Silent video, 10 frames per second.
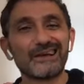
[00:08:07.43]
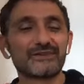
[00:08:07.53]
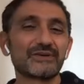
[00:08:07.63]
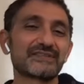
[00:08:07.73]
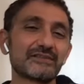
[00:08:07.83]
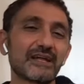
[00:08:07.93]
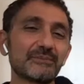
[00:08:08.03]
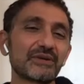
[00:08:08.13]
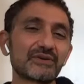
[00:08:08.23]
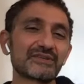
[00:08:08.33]
So it's
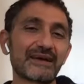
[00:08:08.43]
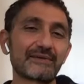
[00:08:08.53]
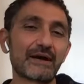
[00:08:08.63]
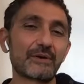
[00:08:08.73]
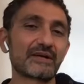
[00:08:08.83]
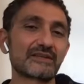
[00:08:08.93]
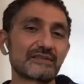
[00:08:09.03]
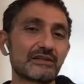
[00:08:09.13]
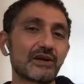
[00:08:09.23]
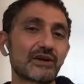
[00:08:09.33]
not because I
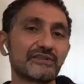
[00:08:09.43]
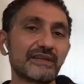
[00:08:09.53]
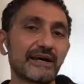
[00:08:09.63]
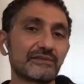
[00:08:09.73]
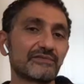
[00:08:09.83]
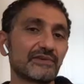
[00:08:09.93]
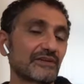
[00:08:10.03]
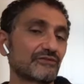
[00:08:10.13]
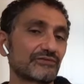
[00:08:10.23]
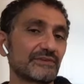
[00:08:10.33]
was locked down for
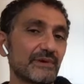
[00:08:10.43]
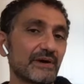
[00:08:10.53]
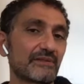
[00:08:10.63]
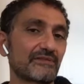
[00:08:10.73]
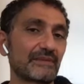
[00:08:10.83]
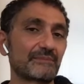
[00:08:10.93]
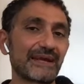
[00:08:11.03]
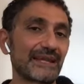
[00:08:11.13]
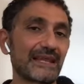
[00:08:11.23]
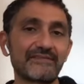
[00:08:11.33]
like 3 months that
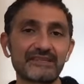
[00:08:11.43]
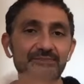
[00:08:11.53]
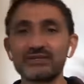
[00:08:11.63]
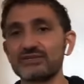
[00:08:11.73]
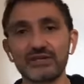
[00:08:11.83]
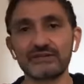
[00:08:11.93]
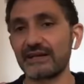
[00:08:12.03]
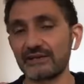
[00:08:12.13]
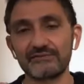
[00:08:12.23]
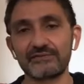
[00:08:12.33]
my life has been shut
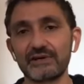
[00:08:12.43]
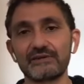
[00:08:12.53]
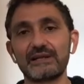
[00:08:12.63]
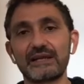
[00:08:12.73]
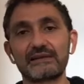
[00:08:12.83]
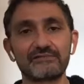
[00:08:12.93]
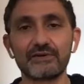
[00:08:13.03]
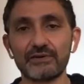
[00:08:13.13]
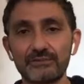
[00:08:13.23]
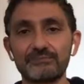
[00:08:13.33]
down for
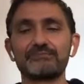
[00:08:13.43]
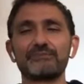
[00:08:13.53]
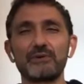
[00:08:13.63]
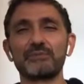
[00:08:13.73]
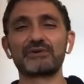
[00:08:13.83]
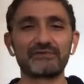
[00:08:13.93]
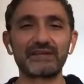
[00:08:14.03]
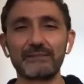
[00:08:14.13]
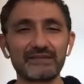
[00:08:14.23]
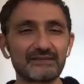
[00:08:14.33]
a amount of
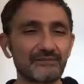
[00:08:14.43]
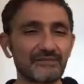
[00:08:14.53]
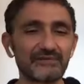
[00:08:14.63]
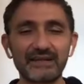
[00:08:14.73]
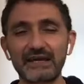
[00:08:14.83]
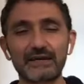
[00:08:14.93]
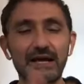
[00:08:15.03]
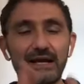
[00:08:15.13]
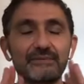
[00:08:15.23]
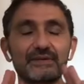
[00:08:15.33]
time. It's something that
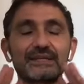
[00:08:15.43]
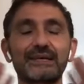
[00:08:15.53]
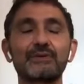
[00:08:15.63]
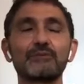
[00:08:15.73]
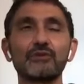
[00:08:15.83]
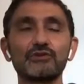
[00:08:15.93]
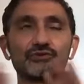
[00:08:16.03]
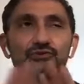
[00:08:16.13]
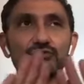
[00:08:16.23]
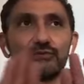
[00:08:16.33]
I'm capable
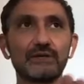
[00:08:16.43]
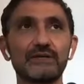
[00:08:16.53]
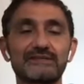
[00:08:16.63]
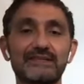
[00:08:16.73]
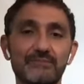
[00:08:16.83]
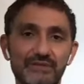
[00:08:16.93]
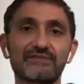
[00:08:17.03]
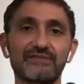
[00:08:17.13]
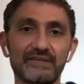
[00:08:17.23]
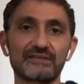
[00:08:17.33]
to
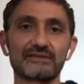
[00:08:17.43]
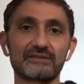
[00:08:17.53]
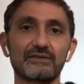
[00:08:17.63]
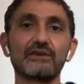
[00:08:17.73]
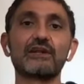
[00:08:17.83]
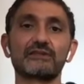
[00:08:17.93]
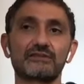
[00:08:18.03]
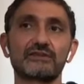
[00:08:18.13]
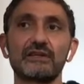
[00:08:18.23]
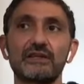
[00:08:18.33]
separate things a lot.